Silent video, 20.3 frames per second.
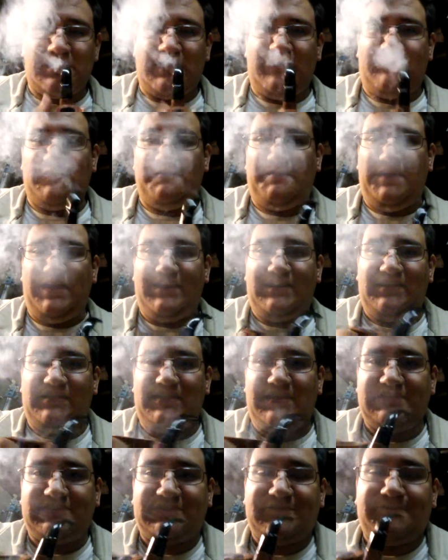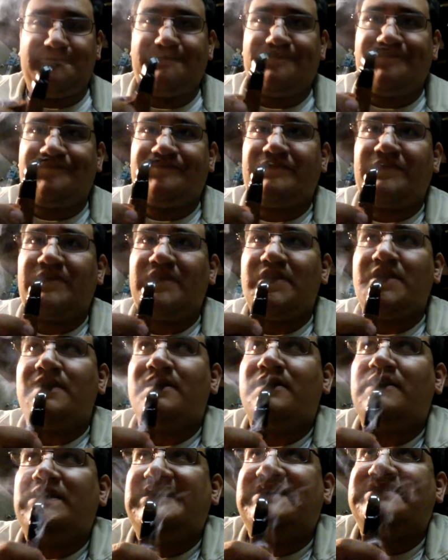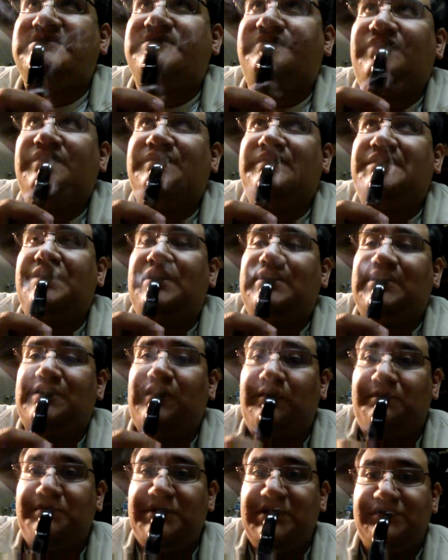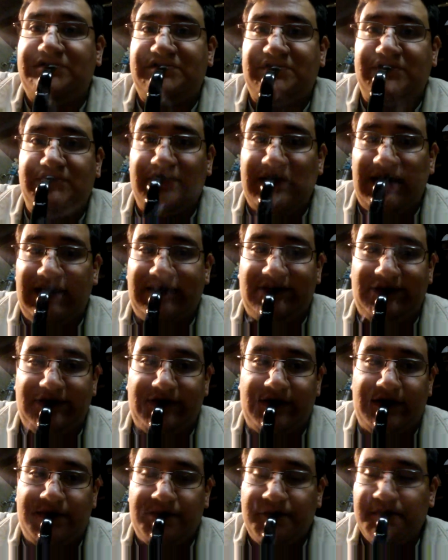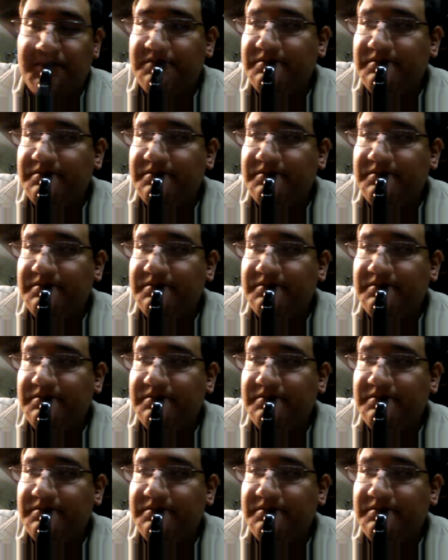If you pay any less than $50 for a Peterson, you got lucky.